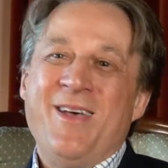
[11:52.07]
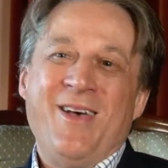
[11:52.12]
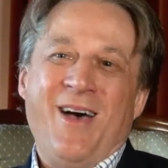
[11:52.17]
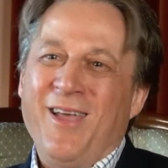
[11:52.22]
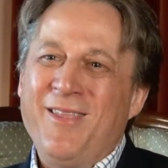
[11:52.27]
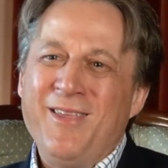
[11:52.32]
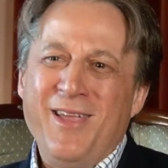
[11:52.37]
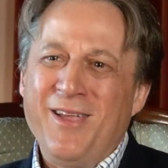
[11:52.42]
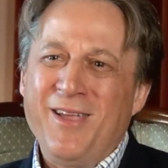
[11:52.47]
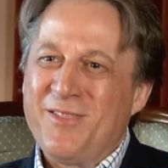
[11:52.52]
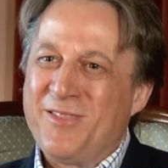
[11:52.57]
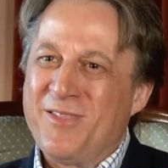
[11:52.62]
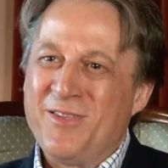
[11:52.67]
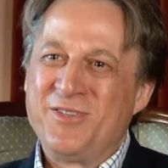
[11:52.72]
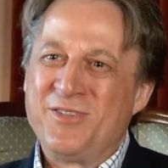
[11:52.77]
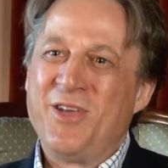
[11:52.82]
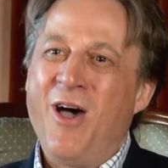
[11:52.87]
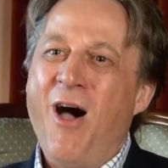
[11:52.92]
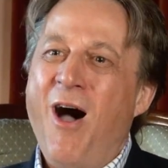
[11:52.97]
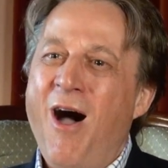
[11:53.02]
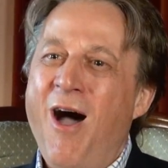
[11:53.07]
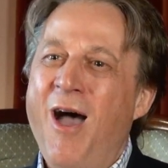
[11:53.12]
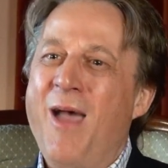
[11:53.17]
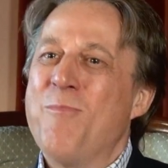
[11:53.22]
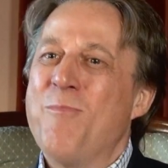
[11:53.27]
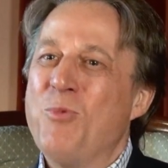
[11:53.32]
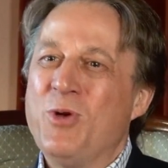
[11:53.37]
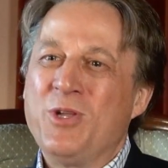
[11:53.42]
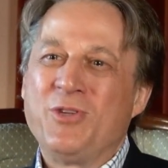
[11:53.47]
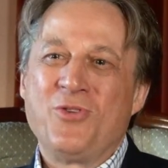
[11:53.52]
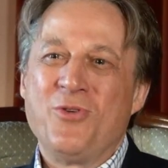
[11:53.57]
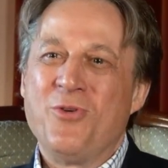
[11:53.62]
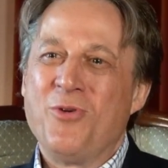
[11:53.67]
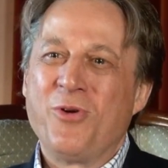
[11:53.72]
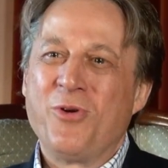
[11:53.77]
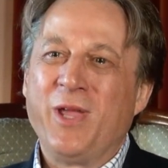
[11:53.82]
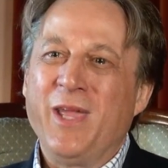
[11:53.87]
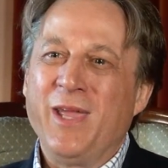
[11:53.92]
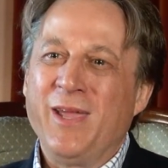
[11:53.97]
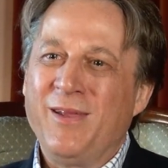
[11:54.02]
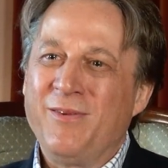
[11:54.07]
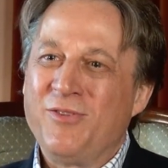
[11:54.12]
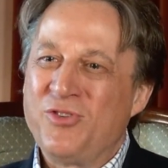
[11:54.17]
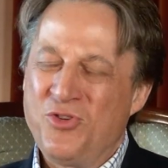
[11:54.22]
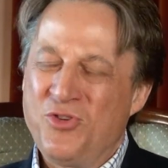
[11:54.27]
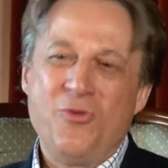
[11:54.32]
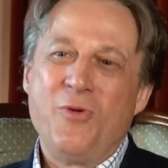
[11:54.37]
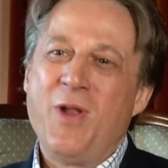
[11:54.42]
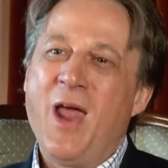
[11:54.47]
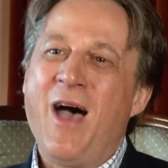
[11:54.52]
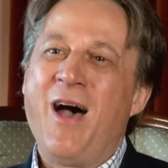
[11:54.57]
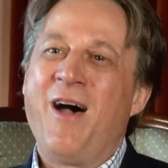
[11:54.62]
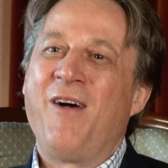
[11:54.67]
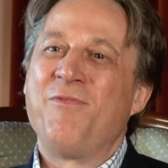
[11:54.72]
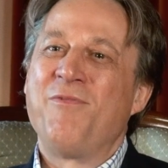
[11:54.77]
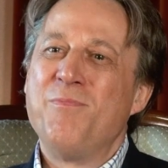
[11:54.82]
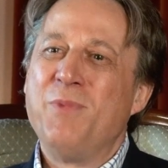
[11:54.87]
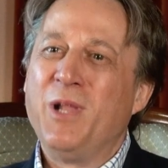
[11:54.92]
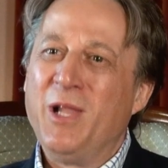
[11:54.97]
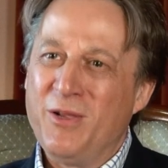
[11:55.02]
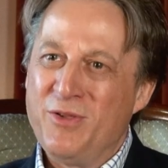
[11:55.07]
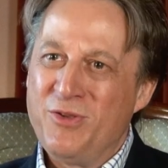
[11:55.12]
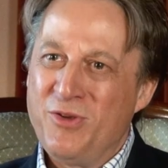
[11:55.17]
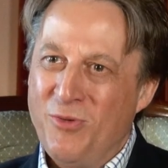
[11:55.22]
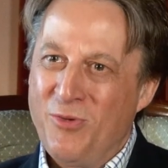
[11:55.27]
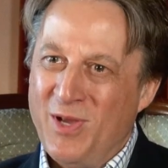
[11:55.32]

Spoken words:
I think at the time we're talking $2.5 million